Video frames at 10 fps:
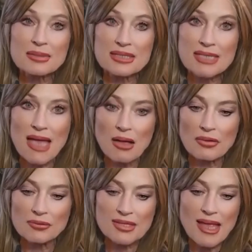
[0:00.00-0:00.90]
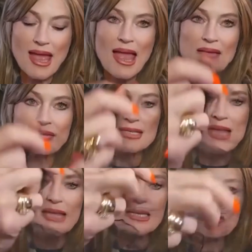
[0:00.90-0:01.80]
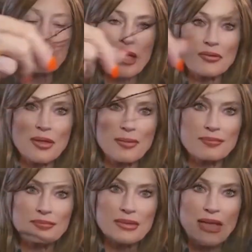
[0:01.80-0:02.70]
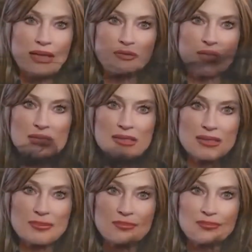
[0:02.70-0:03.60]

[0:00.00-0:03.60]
themselves have a netting around them like this.